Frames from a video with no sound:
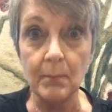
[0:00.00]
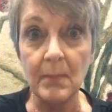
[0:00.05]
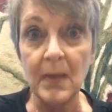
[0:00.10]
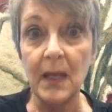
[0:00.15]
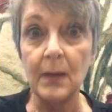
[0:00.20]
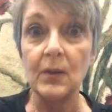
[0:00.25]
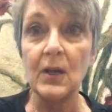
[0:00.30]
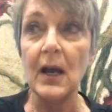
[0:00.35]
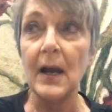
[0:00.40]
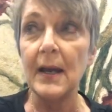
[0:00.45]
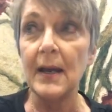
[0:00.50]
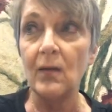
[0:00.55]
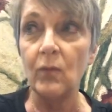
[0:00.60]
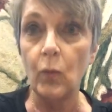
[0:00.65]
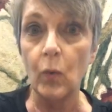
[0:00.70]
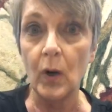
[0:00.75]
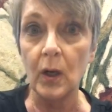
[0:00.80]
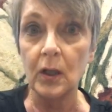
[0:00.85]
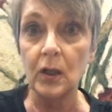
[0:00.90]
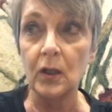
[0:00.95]
Maybe I have
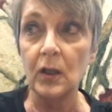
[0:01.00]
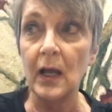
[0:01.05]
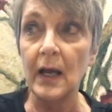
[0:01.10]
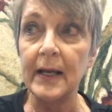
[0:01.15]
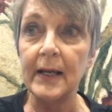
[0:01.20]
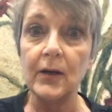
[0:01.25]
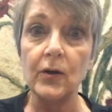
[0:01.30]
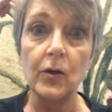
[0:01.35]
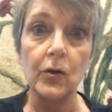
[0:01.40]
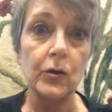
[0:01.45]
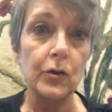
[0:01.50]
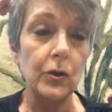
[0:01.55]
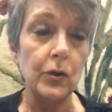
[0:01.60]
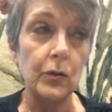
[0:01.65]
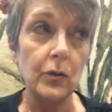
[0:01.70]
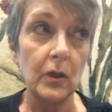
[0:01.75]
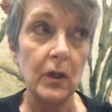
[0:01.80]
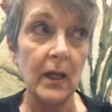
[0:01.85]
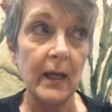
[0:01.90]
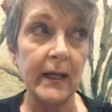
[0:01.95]
1 client or
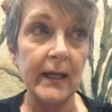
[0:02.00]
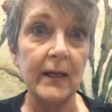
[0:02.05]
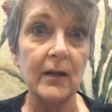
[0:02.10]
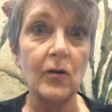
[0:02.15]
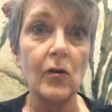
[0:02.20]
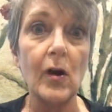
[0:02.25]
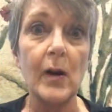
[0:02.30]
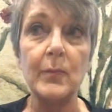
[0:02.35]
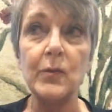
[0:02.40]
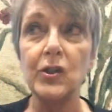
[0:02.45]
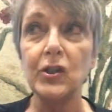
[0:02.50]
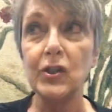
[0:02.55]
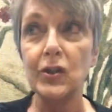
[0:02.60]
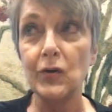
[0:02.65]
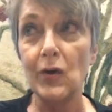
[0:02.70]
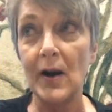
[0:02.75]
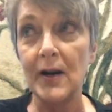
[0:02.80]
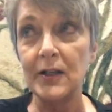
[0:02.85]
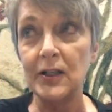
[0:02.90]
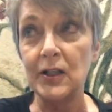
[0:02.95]
2 clients, or I'm just
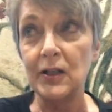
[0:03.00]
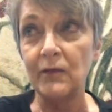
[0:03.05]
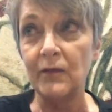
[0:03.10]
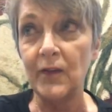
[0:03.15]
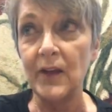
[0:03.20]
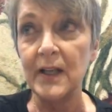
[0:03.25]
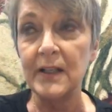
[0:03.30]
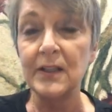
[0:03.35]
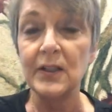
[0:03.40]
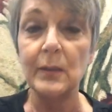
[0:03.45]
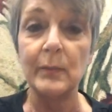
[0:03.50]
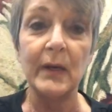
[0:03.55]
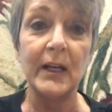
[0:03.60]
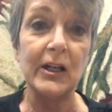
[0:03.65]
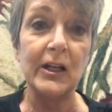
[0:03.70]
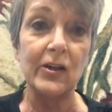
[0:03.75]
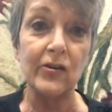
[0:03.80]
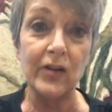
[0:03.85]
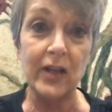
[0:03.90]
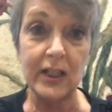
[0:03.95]
trying to defend
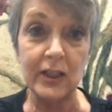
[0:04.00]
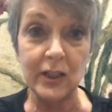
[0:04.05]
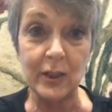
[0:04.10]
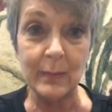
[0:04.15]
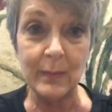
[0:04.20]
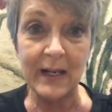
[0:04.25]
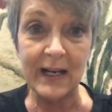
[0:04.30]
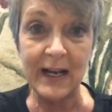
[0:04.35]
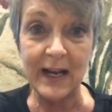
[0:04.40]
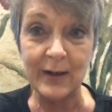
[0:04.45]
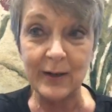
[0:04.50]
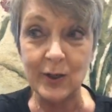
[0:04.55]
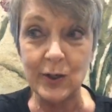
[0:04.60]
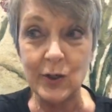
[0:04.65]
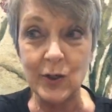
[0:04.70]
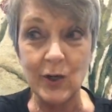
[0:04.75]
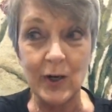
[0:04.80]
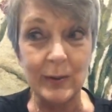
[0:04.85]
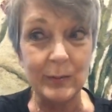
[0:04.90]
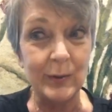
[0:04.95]
somebody or get somebody out of
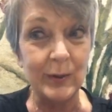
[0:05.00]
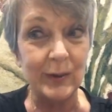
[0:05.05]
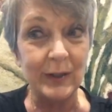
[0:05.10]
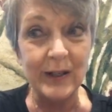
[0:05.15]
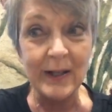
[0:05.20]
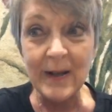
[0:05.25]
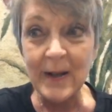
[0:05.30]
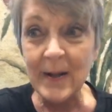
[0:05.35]
trouble.